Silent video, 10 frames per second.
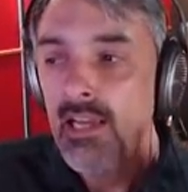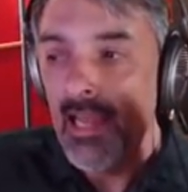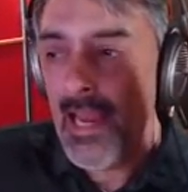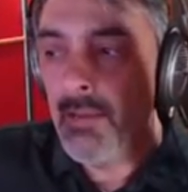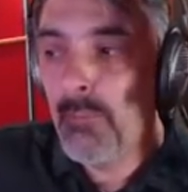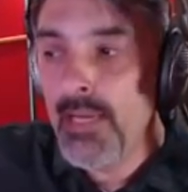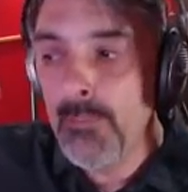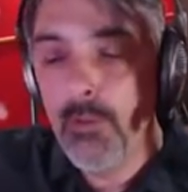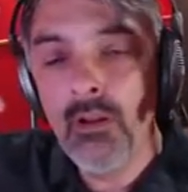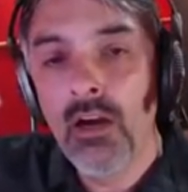And
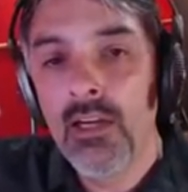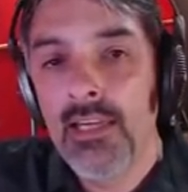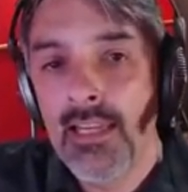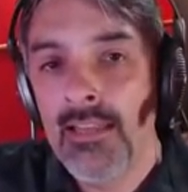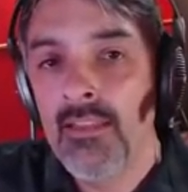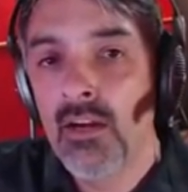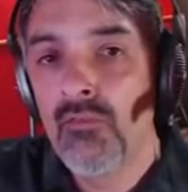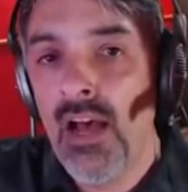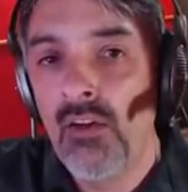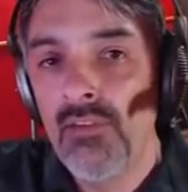people are getting their
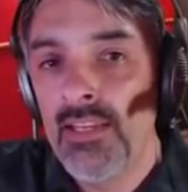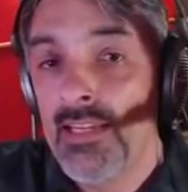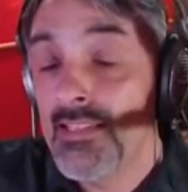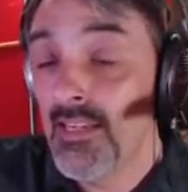Valve Index